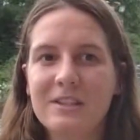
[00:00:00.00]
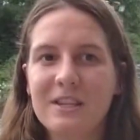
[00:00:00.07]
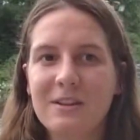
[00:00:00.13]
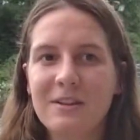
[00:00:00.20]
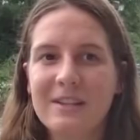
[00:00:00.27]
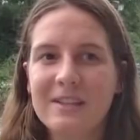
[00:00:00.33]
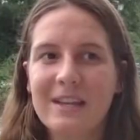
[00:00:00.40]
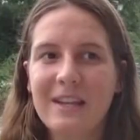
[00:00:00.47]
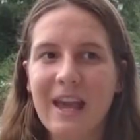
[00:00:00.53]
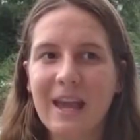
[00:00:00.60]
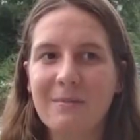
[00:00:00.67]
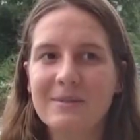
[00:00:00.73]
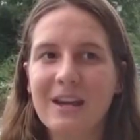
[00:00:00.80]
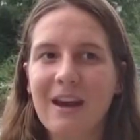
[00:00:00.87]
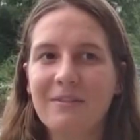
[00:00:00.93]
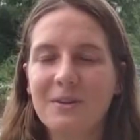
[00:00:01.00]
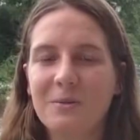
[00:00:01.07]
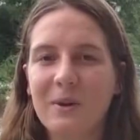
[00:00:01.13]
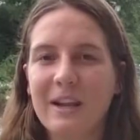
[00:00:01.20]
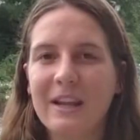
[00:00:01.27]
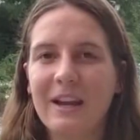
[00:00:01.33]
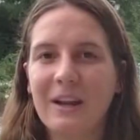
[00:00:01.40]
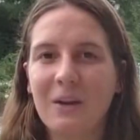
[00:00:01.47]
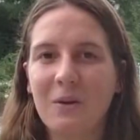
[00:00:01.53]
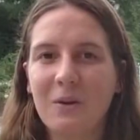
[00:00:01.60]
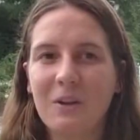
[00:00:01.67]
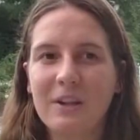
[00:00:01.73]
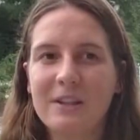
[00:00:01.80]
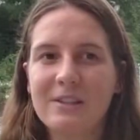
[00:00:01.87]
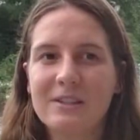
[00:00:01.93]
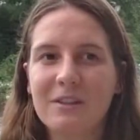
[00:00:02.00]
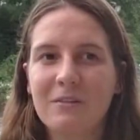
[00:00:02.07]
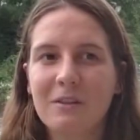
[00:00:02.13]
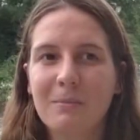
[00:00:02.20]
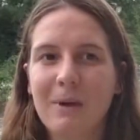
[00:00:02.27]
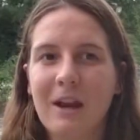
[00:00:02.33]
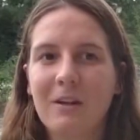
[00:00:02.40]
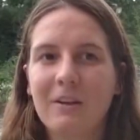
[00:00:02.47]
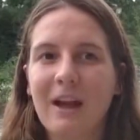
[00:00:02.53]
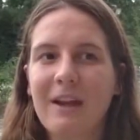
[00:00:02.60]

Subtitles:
to USA Games after winning a gold and silver medal